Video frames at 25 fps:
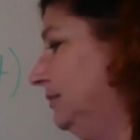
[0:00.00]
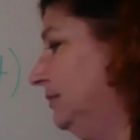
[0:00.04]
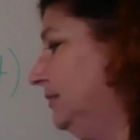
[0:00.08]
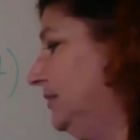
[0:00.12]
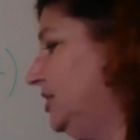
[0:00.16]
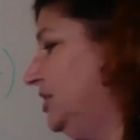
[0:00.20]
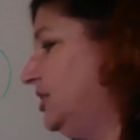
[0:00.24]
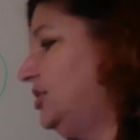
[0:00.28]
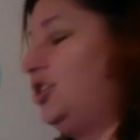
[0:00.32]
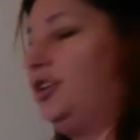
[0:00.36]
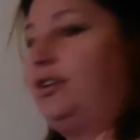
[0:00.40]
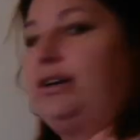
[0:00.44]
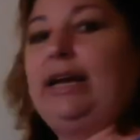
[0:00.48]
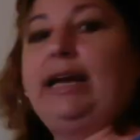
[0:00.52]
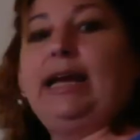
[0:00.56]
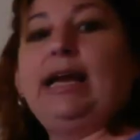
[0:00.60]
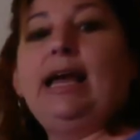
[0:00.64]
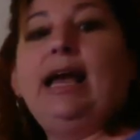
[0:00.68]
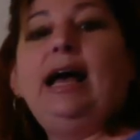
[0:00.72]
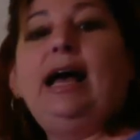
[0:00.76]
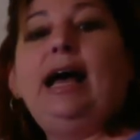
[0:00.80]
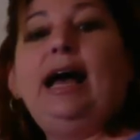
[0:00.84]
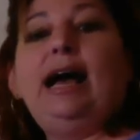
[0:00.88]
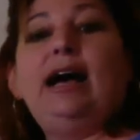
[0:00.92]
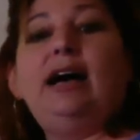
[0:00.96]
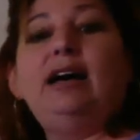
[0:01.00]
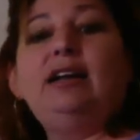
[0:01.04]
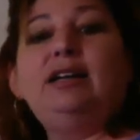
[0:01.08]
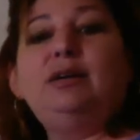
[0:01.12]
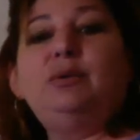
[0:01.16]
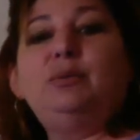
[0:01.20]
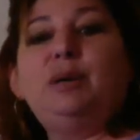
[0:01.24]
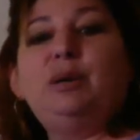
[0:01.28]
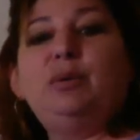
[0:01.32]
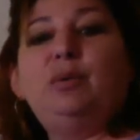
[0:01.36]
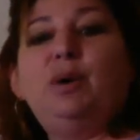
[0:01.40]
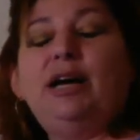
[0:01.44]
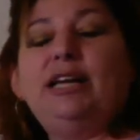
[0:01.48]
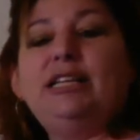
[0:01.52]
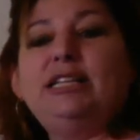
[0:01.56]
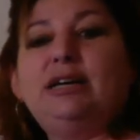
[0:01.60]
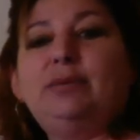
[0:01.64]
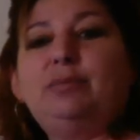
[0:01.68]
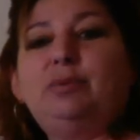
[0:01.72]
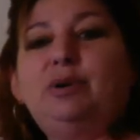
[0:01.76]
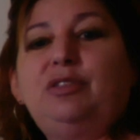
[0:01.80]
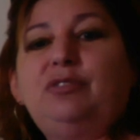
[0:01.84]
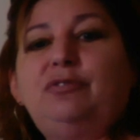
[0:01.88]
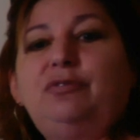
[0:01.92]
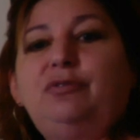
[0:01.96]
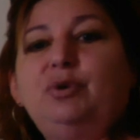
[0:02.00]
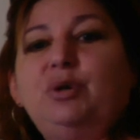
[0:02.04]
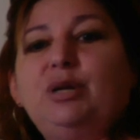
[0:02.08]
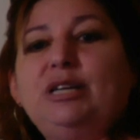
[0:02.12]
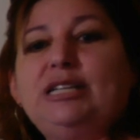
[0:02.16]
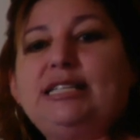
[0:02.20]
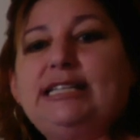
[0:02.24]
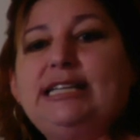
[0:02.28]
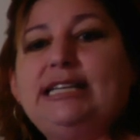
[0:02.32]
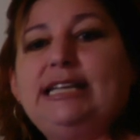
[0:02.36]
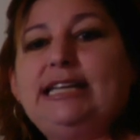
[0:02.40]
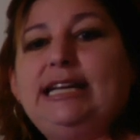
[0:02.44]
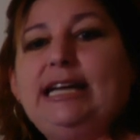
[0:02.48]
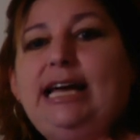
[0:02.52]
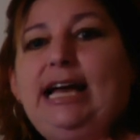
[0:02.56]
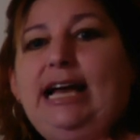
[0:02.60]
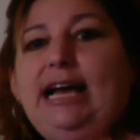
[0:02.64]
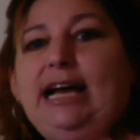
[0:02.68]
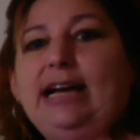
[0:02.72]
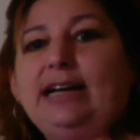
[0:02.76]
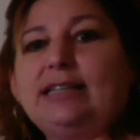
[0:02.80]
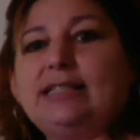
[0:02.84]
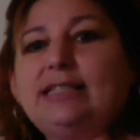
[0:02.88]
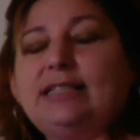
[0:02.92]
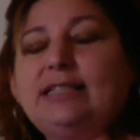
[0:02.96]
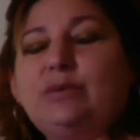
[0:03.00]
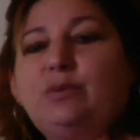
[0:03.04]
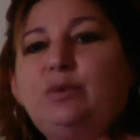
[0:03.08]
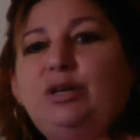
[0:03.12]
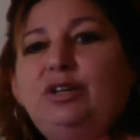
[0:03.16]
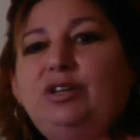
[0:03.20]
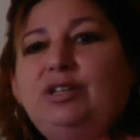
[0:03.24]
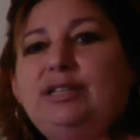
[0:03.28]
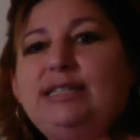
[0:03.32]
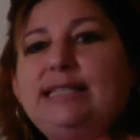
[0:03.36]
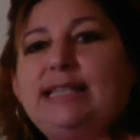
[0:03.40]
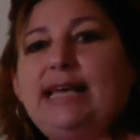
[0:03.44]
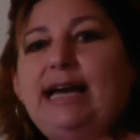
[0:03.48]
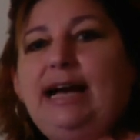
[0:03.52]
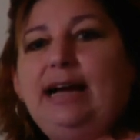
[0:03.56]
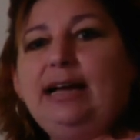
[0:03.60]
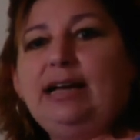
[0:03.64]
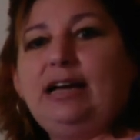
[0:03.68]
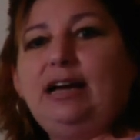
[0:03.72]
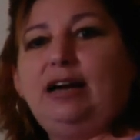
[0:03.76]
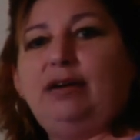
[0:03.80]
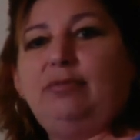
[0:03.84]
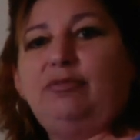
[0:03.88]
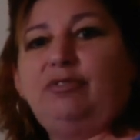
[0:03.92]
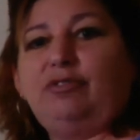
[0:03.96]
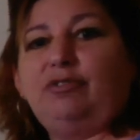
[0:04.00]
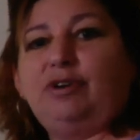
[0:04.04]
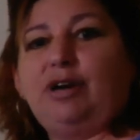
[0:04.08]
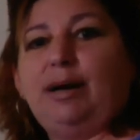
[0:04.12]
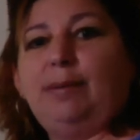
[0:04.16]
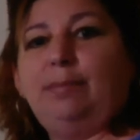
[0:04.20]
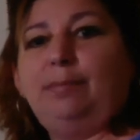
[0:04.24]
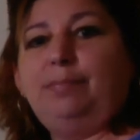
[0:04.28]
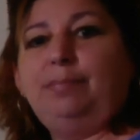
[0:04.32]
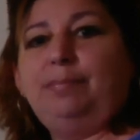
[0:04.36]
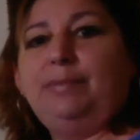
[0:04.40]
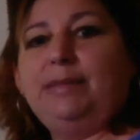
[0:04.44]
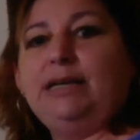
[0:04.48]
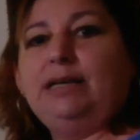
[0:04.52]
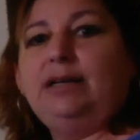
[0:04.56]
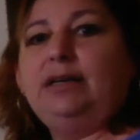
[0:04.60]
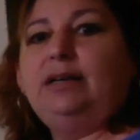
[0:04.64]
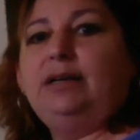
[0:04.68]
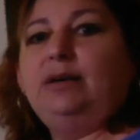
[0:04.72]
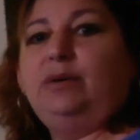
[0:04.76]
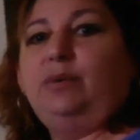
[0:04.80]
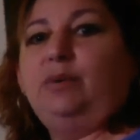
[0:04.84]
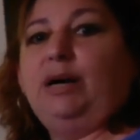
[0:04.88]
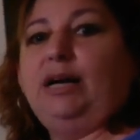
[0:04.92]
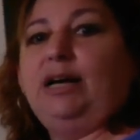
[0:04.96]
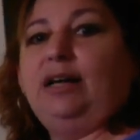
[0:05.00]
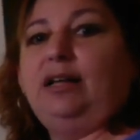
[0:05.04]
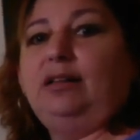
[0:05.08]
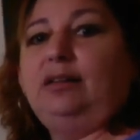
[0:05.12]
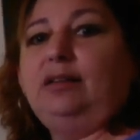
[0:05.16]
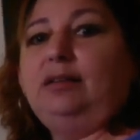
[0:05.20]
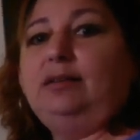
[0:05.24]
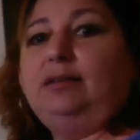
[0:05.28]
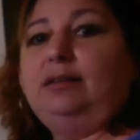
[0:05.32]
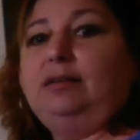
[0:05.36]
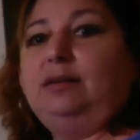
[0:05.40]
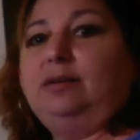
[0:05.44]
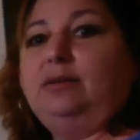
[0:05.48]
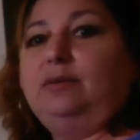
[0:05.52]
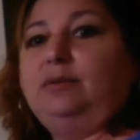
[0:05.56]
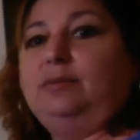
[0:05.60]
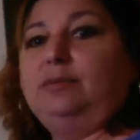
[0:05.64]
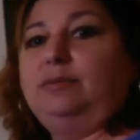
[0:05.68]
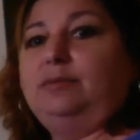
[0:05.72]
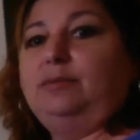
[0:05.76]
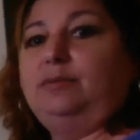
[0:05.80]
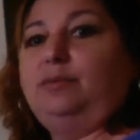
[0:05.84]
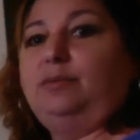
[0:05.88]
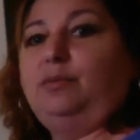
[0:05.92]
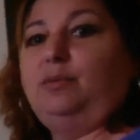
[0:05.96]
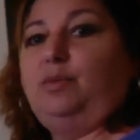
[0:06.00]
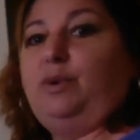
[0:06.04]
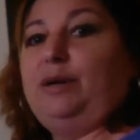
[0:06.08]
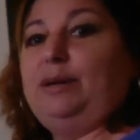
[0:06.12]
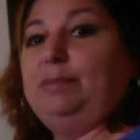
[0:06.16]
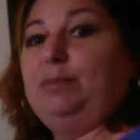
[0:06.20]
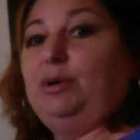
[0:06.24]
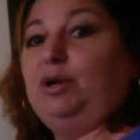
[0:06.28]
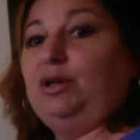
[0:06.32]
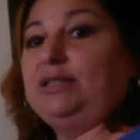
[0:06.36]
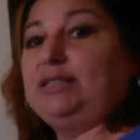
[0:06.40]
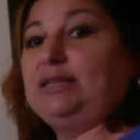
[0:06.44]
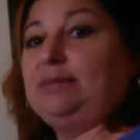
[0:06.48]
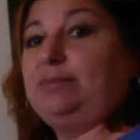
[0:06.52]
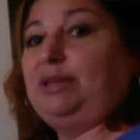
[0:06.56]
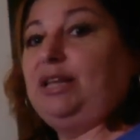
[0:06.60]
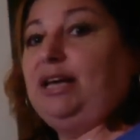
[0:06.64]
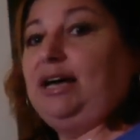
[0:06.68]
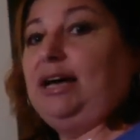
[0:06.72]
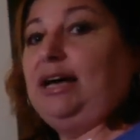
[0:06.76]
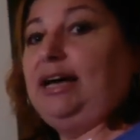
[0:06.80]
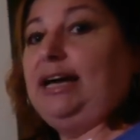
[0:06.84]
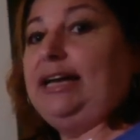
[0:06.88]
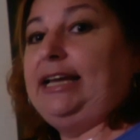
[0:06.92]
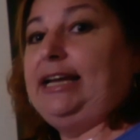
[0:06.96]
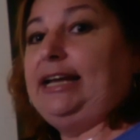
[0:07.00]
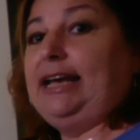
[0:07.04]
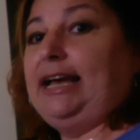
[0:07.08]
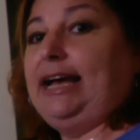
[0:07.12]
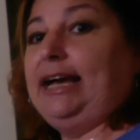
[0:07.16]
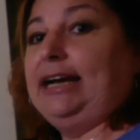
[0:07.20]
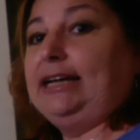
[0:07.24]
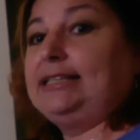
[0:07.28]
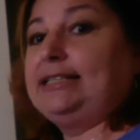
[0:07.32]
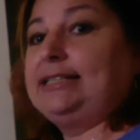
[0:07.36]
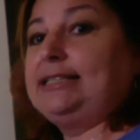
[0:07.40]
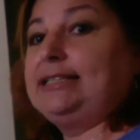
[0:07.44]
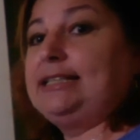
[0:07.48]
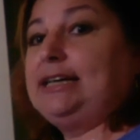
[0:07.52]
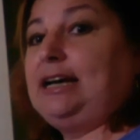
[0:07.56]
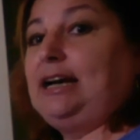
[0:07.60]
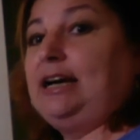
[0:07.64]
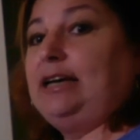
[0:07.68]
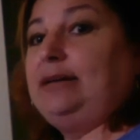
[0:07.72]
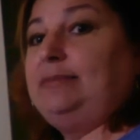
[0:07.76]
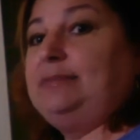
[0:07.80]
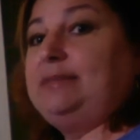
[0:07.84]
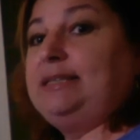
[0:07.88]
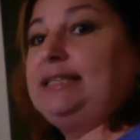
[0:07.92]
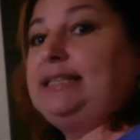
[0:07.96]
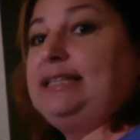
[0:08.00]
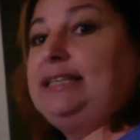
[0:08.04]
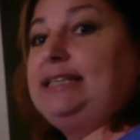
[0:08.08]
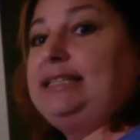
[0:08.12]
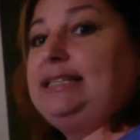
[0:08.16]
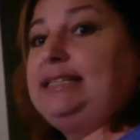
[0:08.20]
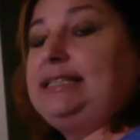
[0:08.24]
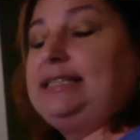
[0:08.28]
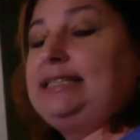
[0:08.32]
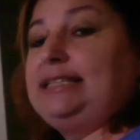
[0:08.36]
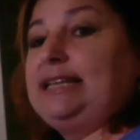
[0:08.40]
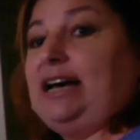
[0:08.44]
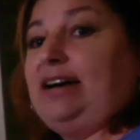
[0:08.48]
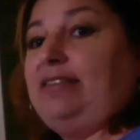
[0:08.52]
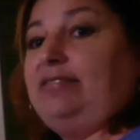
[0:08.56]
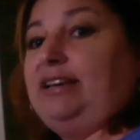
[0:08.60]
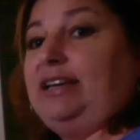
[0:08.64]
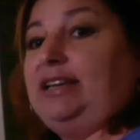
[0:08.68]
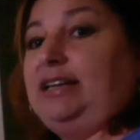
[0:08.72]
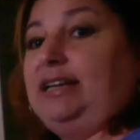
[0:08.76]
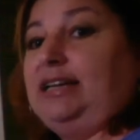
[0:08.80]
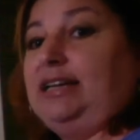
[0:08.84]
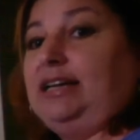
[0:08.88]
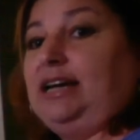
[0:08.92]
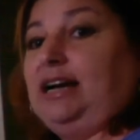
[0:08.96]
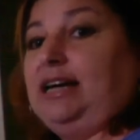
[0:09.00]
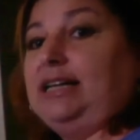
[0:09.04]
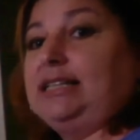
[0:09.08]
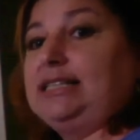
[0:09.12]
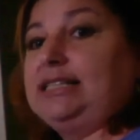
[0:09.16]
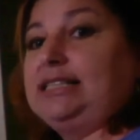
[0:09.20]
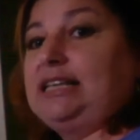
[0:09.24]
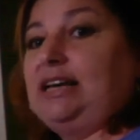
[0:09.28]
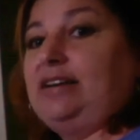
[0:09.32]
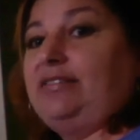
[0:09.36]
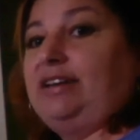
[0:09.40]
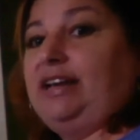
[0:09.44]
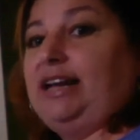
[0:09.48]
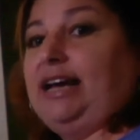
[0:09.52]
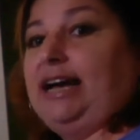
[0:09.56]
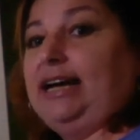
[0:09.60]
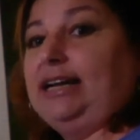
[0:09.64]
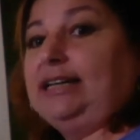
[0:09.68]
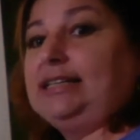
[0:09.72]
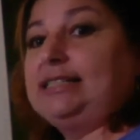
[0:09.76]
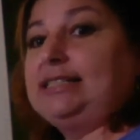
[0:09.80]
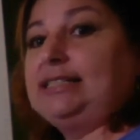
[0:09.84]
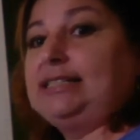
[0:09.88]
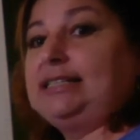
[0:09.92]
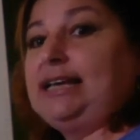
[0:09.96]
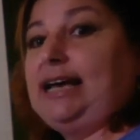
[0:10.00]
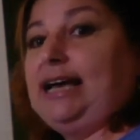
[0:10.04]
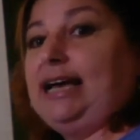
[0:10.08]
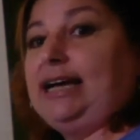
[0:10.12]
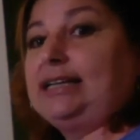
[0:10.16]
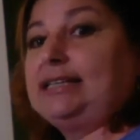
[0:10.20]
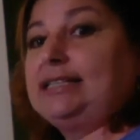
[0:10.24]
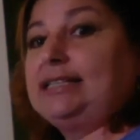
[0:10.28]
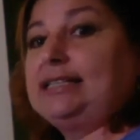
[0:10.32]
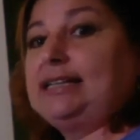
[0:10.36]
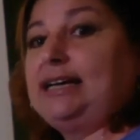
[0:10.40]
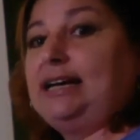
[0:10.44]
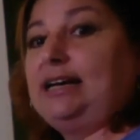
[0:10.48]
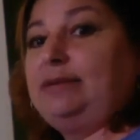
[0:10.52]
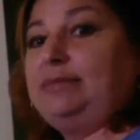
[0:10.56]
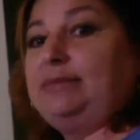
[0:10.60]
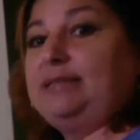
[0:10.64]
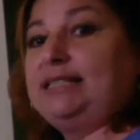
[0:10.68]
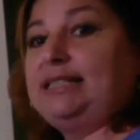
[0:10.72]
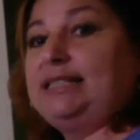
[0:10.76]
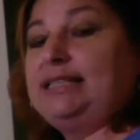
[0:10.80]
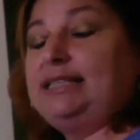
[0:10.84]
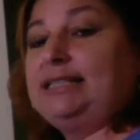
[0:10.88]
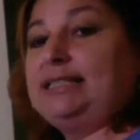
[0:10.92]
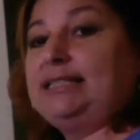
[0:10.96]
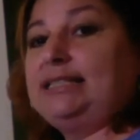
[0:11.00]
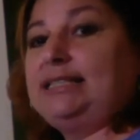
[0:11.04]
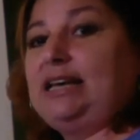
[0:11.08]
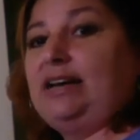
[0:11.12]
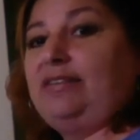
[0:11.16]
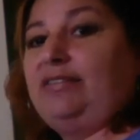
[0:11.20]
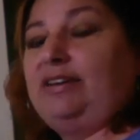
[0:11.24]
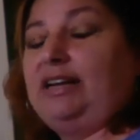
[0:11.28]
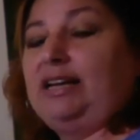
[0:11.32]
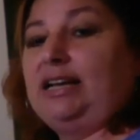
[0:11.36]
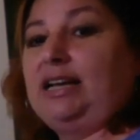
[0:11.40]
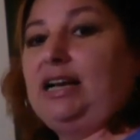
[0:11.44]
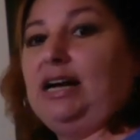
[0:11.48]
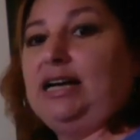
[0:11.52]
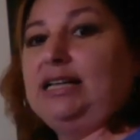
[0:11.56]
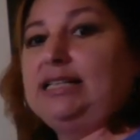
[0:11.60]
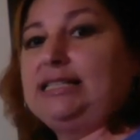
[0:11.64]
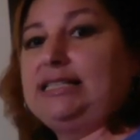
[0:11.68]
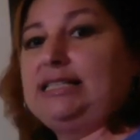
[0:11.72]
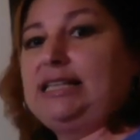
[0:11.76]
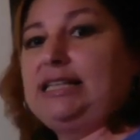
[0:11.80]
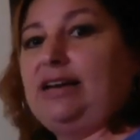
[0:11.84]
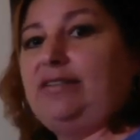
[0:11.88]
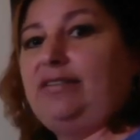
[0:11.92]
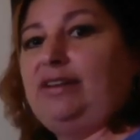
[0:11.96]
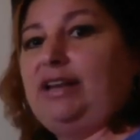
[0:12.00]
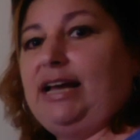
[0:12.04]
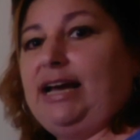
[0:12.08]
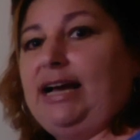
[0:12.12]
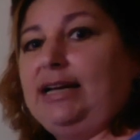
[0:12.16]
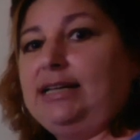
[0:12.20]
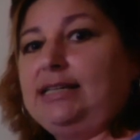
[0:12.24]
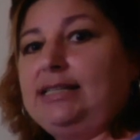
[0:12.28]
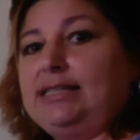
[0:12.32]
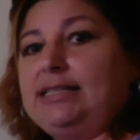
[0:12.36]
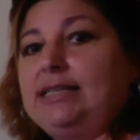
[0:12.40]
Just joking. How did we wind up with 14x? Where does that come from? Well, we multiplied x times this 7 and got 7x, x times this 7 and got 7x.